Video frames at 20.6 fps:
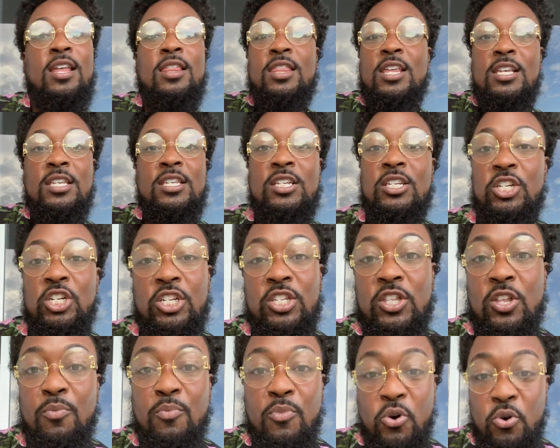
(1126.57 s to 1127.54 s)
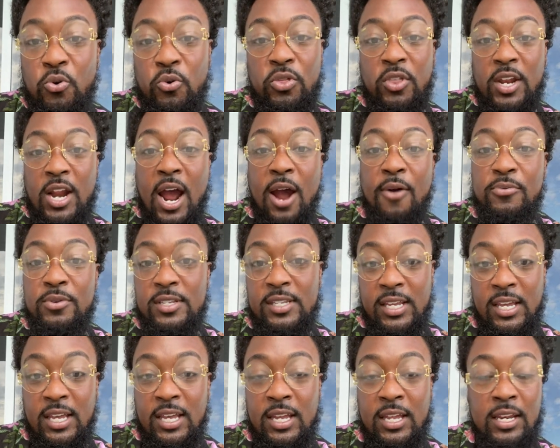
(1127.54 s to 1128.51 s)
this is just the mood that I was
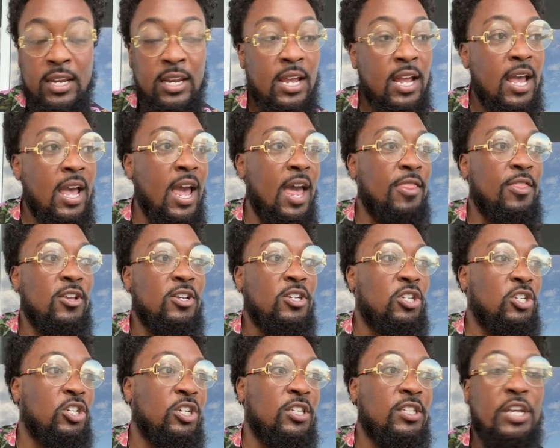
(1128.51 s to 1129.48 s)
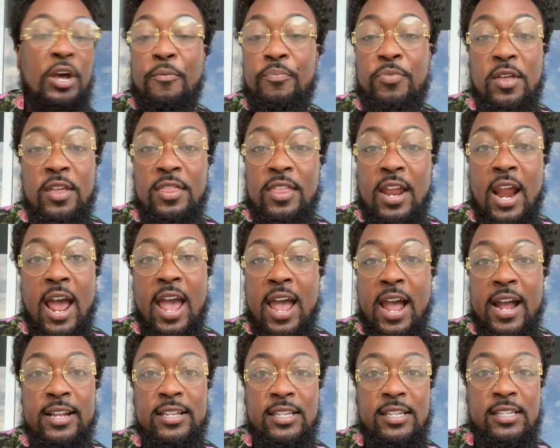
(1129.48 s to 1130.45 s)
in, and this is just something that I
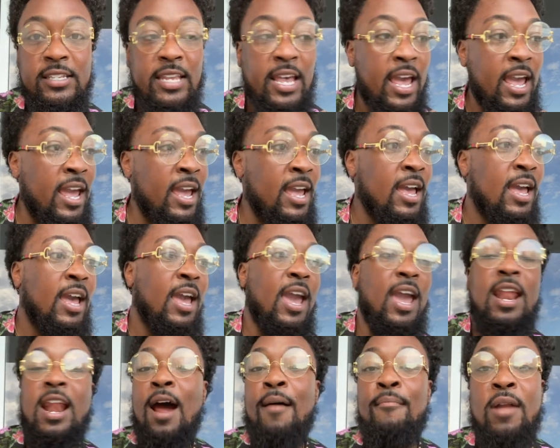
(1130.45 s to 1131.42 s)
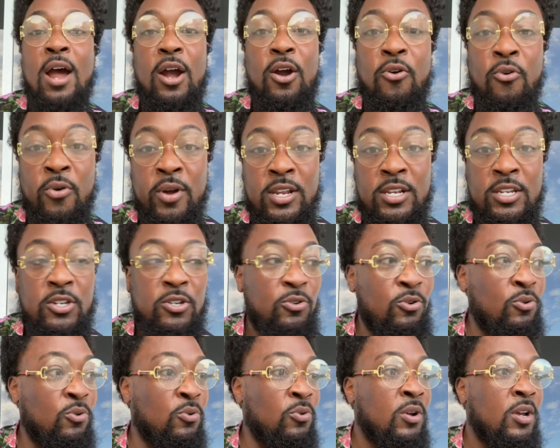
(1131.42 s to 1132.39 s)
had to say. And I'm not going
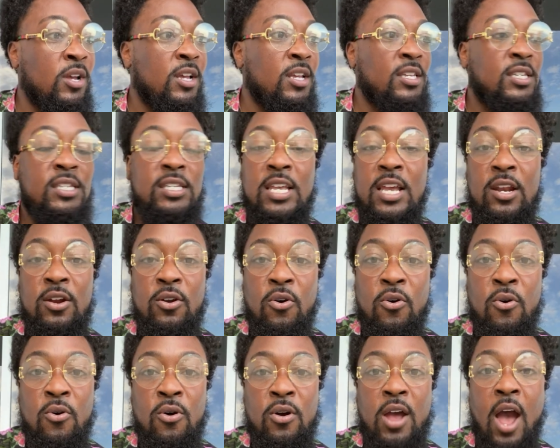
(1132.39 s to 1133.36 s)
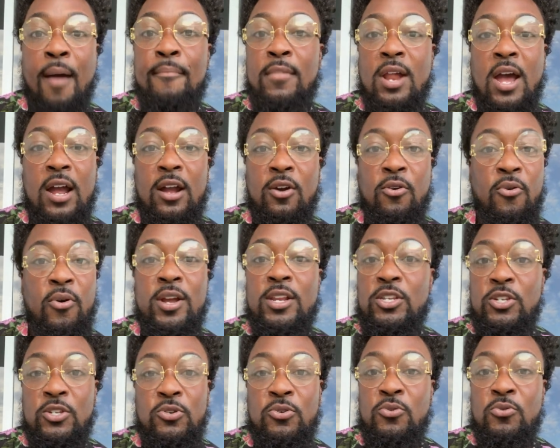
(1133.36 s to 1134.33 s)
to I'm not going
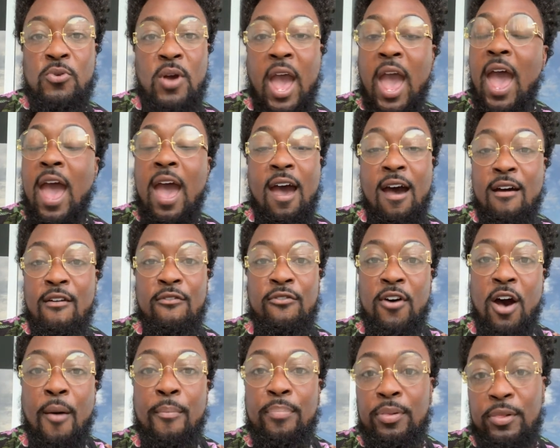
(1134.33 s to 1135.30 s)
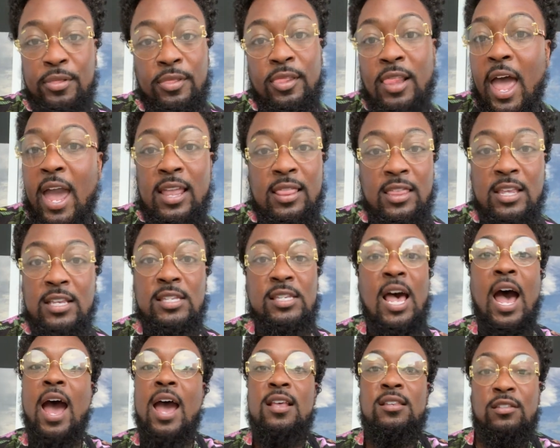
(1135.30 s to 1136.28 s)
to have the
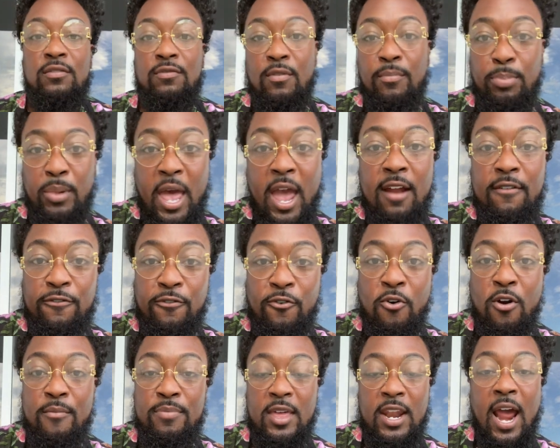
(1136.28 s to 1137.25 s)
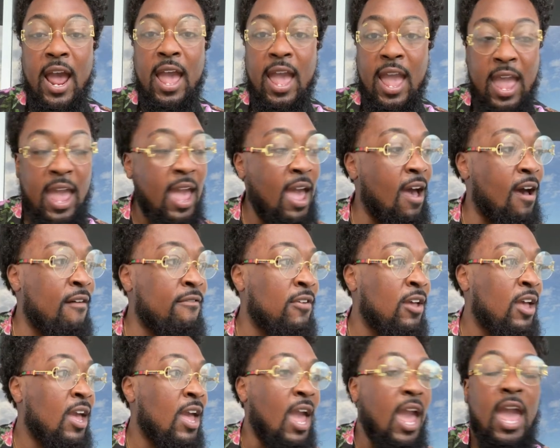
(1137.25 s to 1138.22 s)
size of the platform that I have
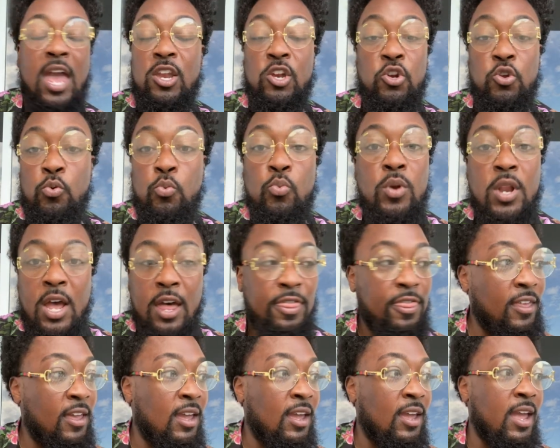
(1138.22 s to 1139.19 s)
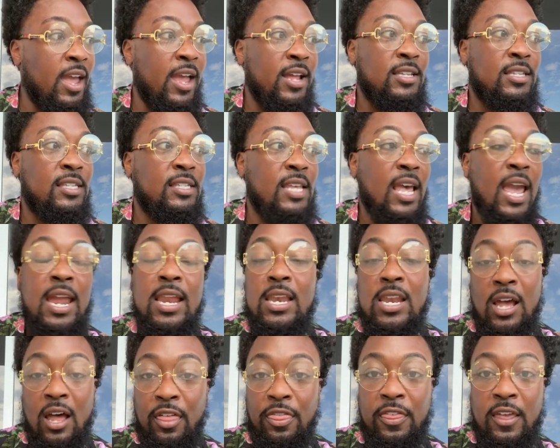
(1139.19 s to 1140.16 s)
and do nothing and say
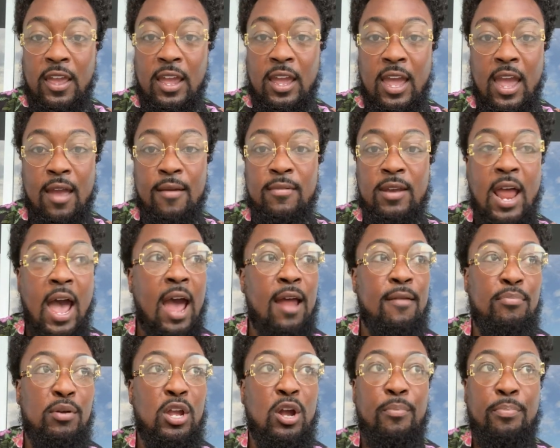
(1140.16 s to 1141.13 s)
nothing and not be a